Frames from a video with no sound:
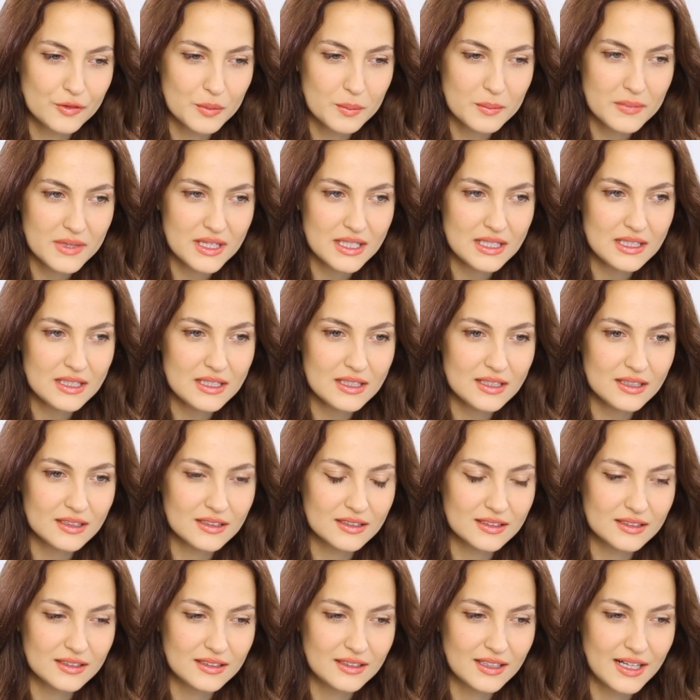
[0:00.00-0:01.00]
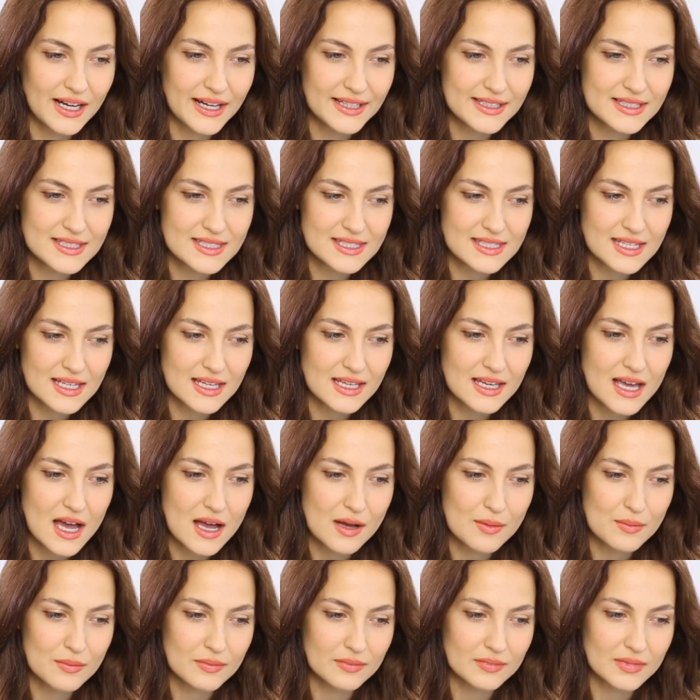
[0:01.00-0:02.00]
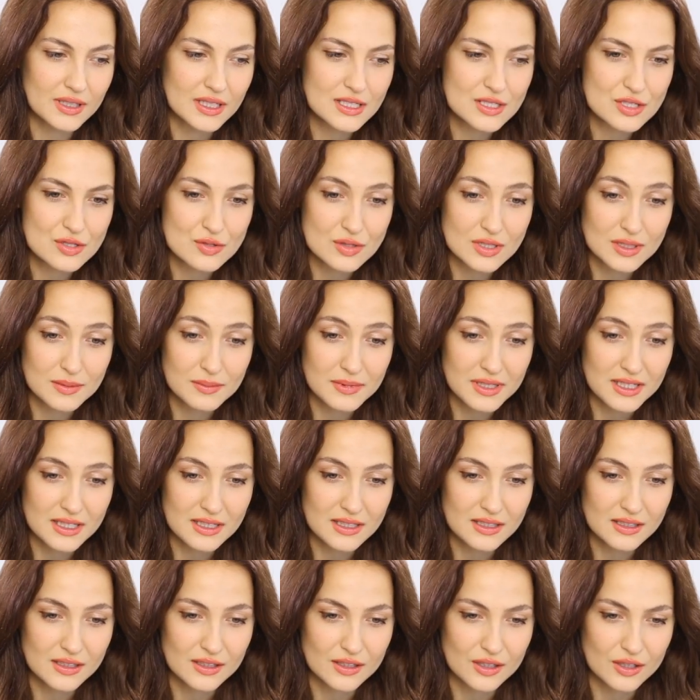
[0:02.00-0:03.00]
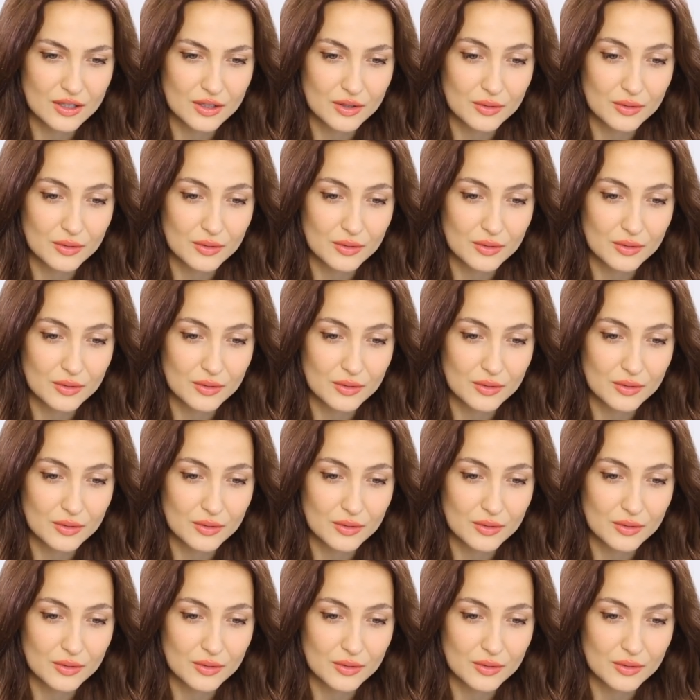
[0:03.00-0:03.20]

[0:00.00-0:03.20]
For me, I'd say I'm extremely